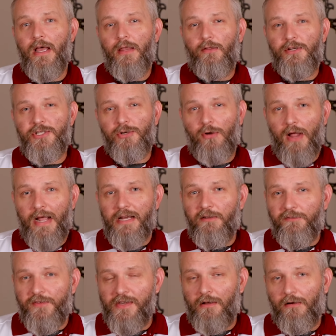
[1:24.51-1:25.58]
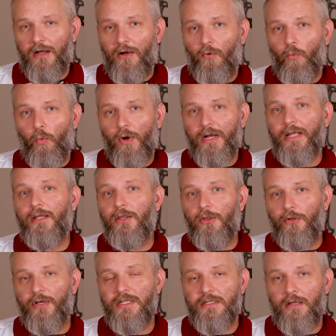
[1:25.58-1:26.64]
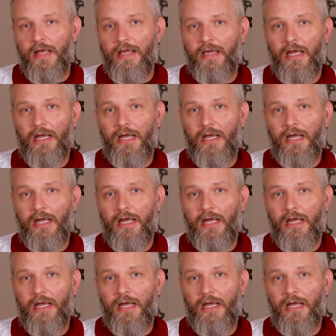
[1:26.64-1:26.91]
They're trying to figure out what it looks like